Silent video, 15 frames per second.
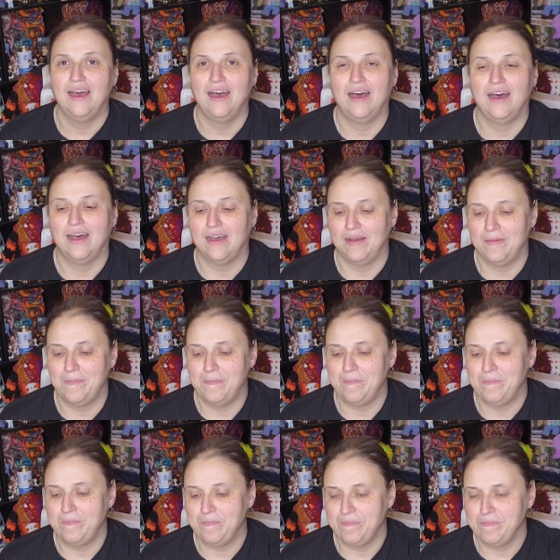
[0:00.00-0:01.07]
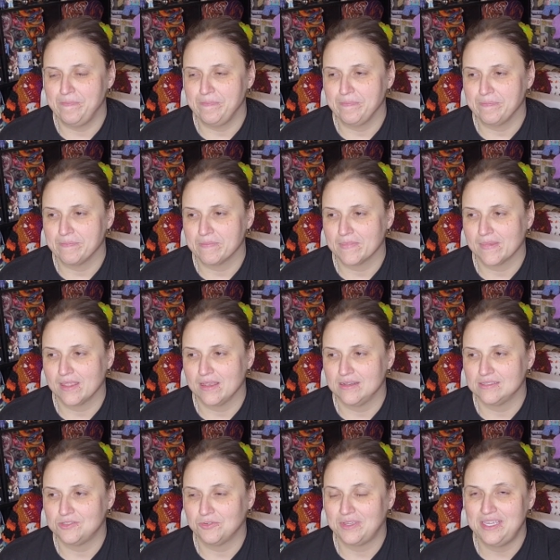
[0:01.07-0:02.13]
Um,
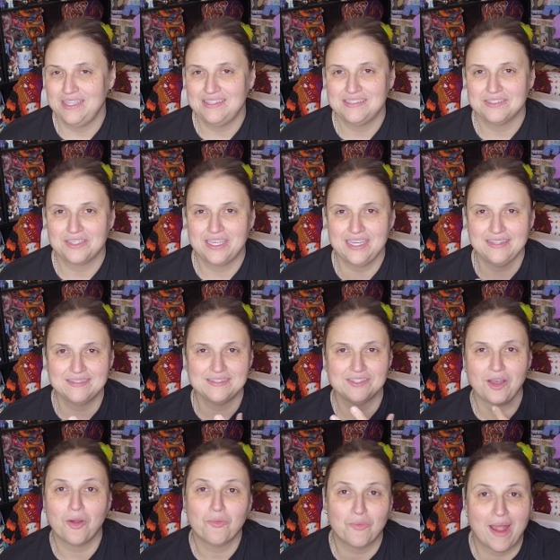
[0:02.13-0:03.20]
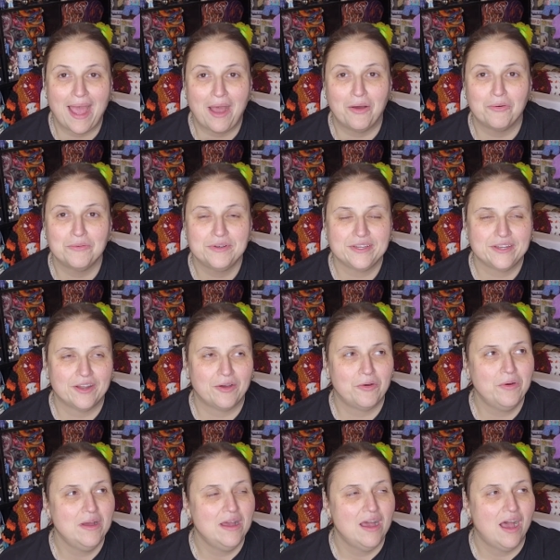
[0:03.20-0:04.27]
so Keith's Keith's around, you
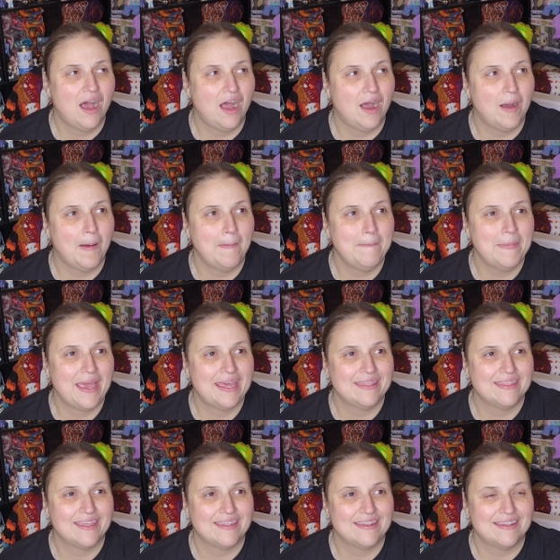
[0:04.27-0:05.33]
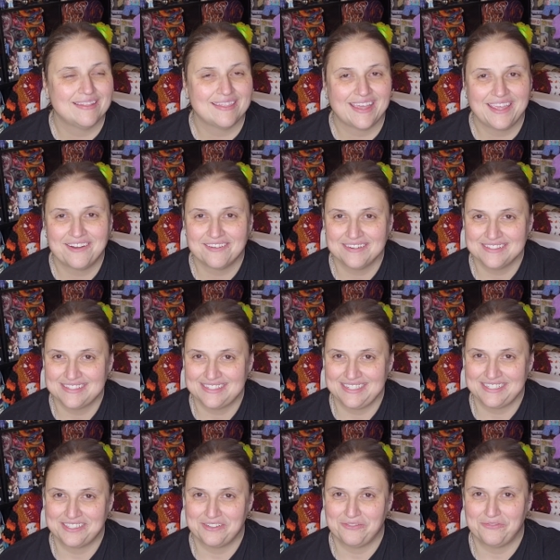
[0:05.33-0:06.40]
know, um, and then later in
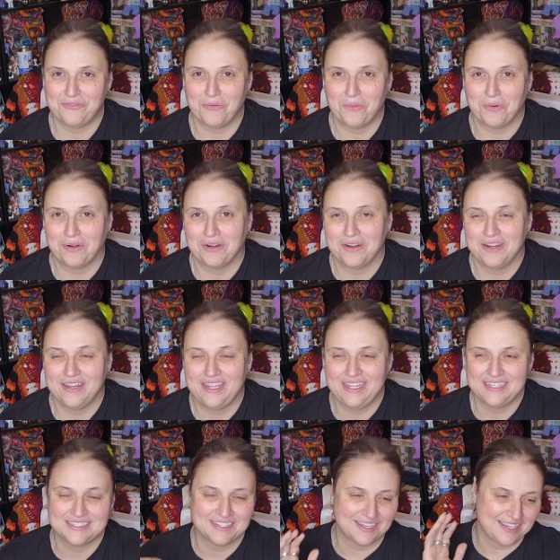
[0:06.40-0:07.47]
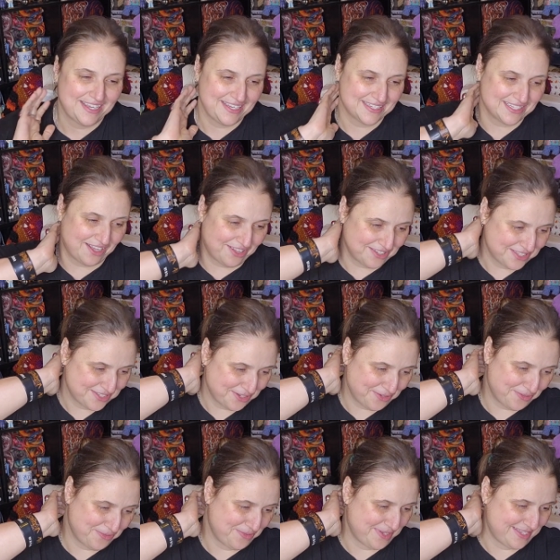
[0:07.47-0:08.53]
season four, he's he's
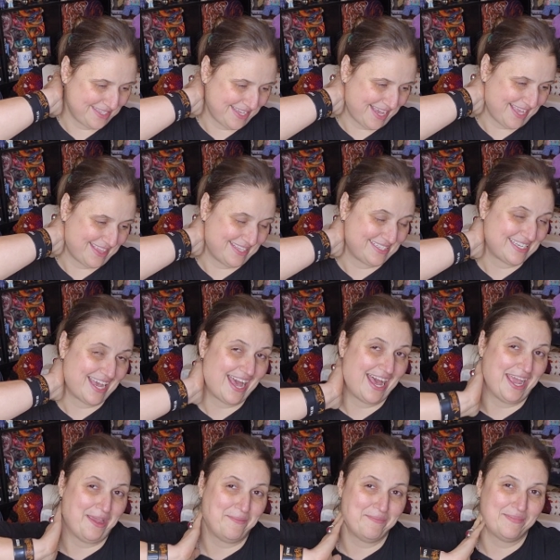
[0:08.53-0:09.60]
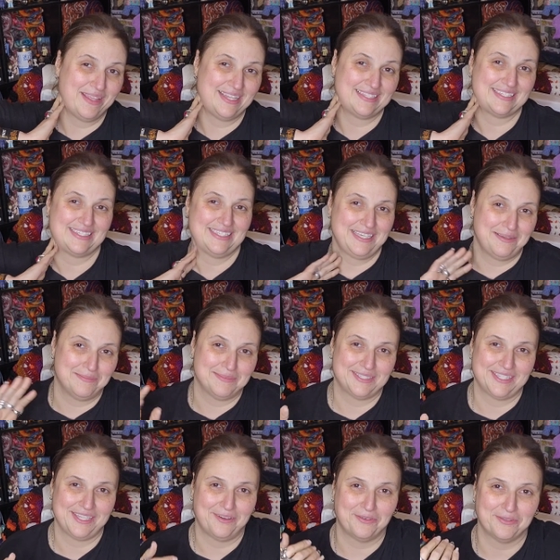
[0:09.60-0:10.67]
also at the time it seems
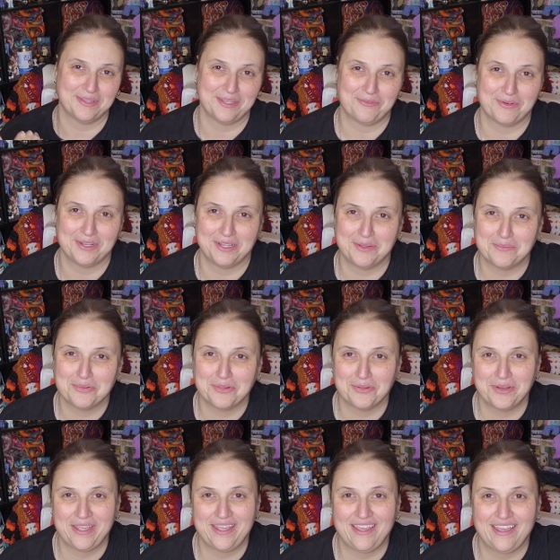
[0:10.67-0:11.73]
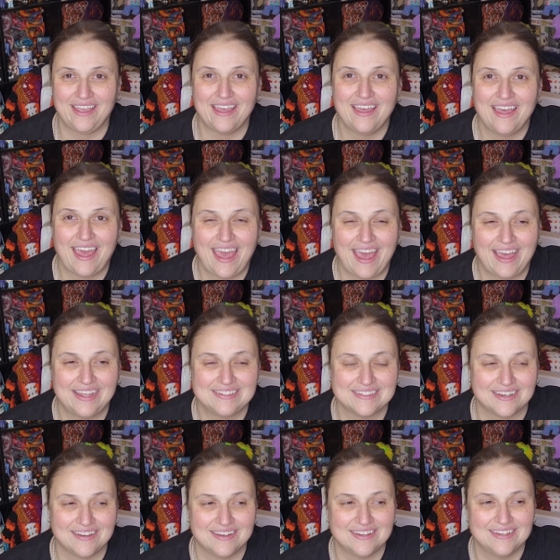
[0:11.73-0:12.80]
the only real employee at
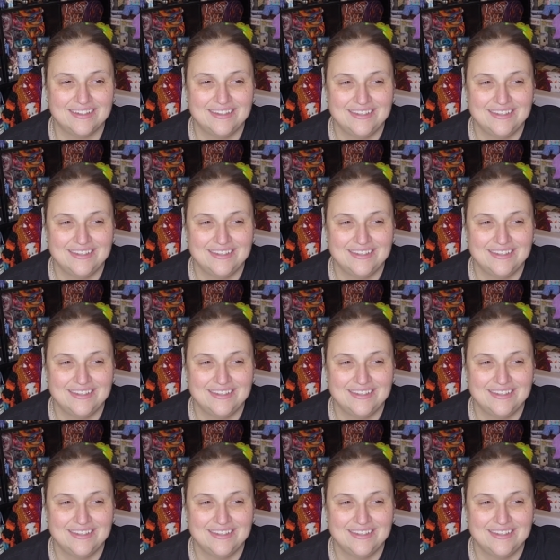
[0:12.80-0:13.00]
uh,